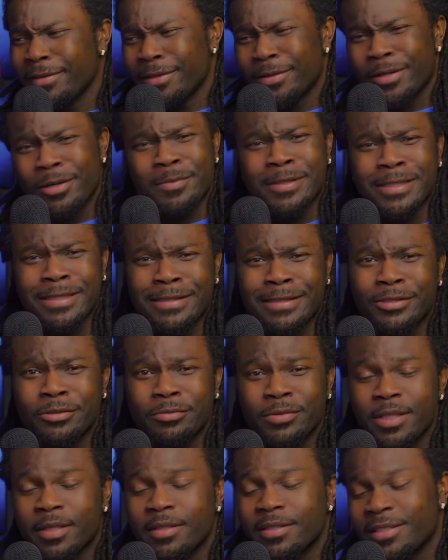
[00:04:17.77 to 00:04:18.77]
I want you to
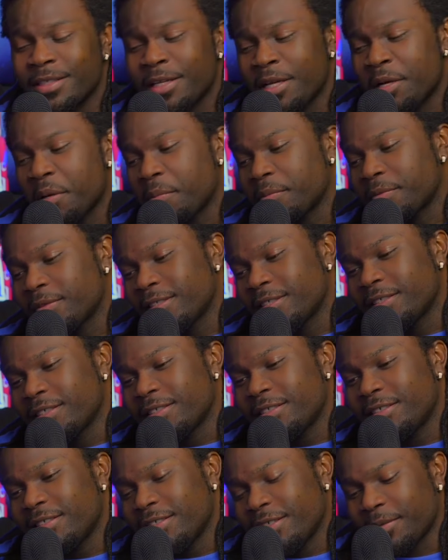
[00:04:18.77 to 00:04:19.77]
use up? Slim,
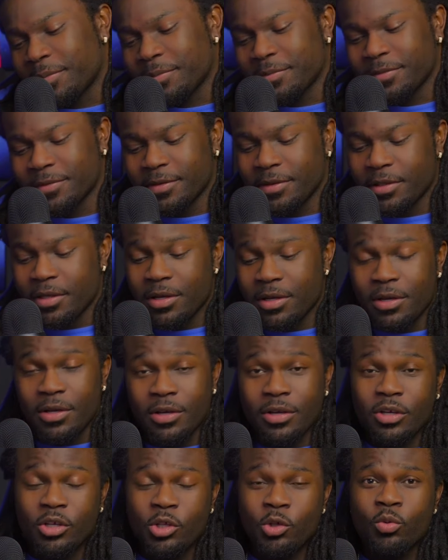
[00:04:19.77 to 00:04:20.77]
Slim.
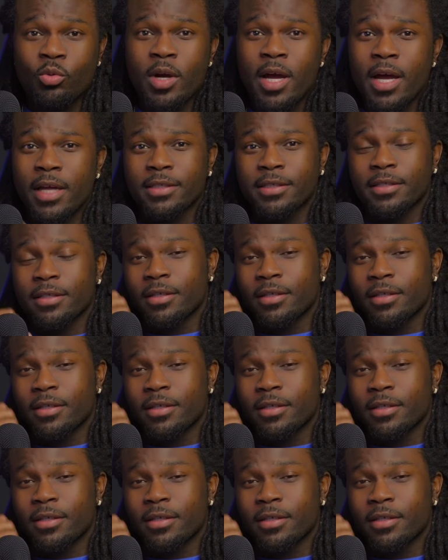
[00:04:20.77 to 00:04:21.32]
You got